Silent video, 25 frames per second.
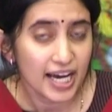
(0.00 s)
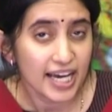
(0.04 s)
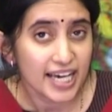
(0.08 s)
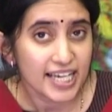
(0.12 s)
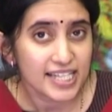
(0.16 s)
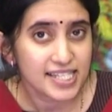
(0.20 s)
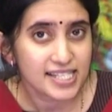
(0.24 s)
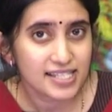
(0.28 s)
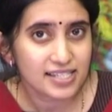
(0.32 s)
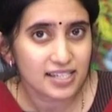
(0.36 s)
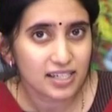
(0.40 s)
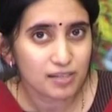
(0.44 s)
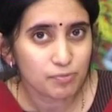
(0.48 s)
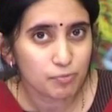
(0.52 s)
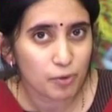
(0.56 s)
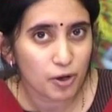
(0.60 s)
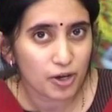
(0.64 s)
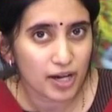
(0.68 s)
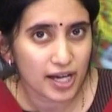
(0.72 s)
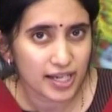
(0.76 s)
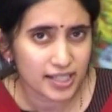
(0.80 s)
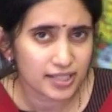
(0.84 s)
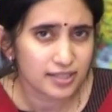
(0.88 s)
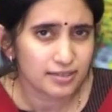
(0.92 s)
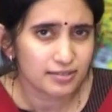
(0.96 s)
it's still,
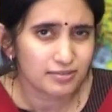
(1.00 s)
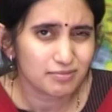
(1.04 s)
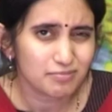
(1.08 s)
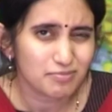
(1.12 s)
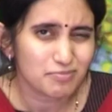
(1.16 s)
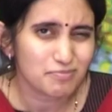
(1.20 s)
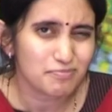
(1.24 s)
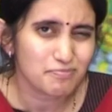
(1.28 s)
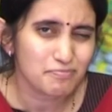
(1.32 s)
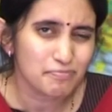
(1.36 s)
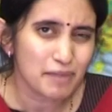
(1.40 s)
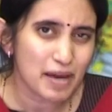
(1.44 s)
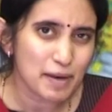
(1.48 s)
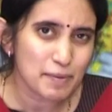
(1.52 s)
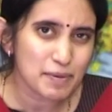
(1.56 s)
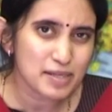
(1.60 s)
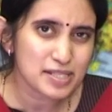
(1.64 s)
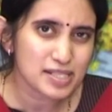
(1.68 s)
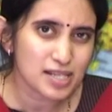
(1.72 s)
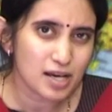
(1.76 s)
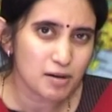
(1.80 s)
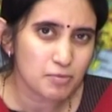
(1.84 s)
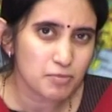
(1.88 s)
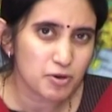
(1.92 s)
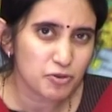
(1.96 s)
and maybe
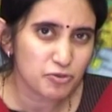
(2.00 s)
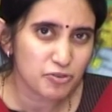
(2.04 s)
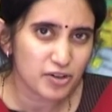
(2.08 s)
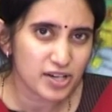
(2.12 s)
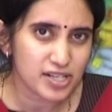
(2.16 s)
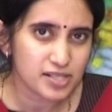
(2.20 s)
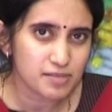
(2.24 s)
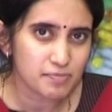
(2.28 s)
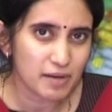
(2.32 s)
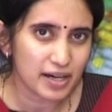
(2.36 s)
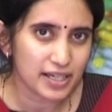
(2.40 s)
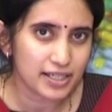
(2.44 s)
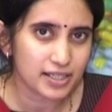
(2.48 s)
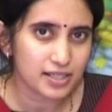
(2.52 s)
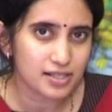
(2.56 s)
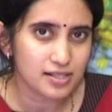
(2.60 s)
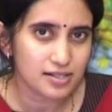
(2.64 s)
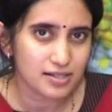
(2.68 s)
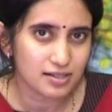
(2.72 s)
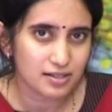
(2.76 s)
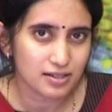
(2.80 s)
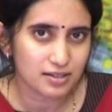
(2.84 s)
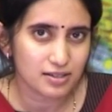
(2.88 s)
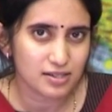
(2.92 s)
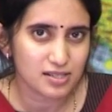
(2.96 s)
some of us might
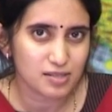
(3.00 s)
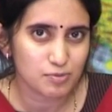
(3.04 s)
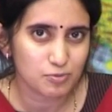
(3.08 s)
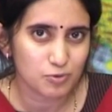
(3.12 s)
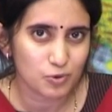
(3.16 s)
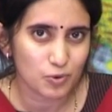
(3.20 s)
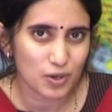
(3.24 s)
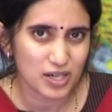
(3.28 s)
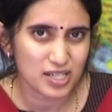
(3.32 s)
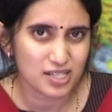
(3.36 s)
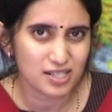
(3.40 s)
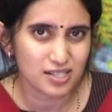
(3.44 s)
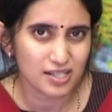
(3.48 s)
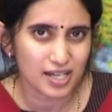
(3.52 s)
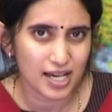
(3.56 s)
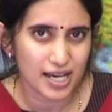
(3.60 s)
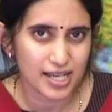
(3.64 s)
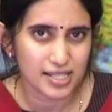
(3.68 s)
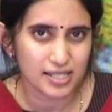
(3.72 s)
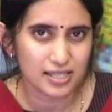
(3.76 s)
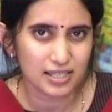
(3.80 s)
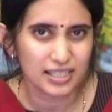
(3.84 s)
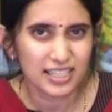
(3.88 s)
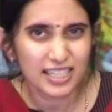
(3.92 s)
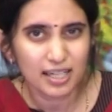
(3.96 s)
consider this question
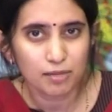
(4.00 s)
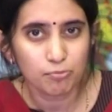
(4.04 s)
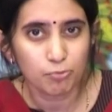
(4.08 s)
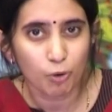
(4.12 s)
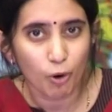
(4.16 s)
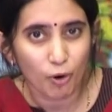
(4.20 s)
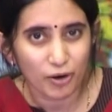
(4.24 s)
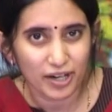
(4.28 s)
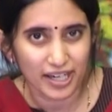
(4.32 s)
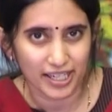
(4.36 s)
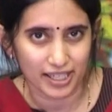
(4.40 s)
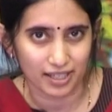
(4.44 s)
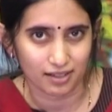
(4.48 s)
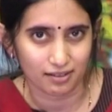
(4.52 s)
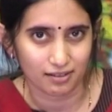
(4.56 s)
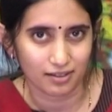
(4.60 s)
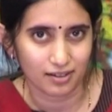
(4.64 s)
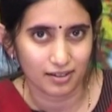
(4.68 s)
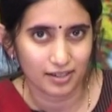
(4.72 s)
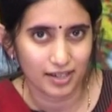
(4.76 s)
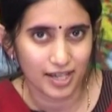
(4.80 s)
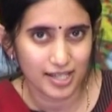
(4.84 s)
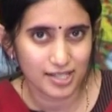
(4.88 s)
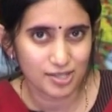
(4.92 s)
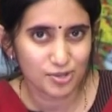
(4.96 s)
as a little boring
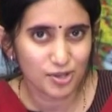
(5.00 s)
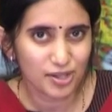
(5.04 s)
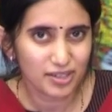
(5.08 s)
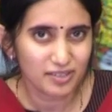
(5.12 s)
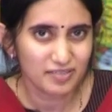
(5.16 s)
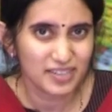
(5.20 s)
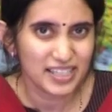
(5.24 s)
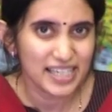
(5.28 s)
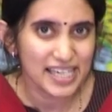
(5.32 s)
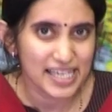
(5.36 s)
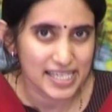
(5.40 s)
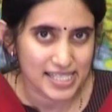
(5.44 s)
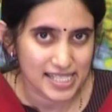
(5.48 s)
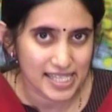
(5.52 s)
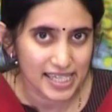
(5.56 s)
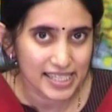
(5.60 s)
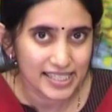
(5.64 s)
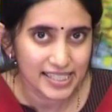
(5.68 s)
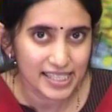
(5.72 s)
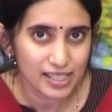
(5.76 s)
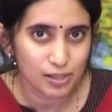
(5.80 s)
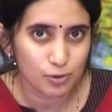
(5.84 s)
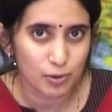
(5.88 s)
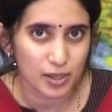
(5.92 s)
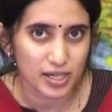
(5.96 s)
it's not a very
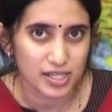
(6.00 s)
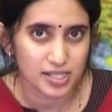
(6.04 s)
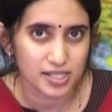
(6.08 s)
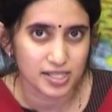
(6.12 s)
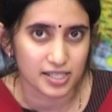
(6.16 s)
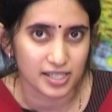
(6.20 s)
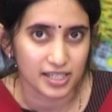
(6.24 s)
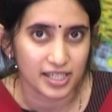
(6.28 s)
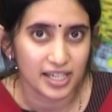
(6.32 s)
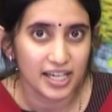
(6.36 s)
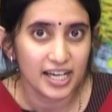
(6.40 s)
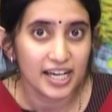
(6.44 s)
exciting question.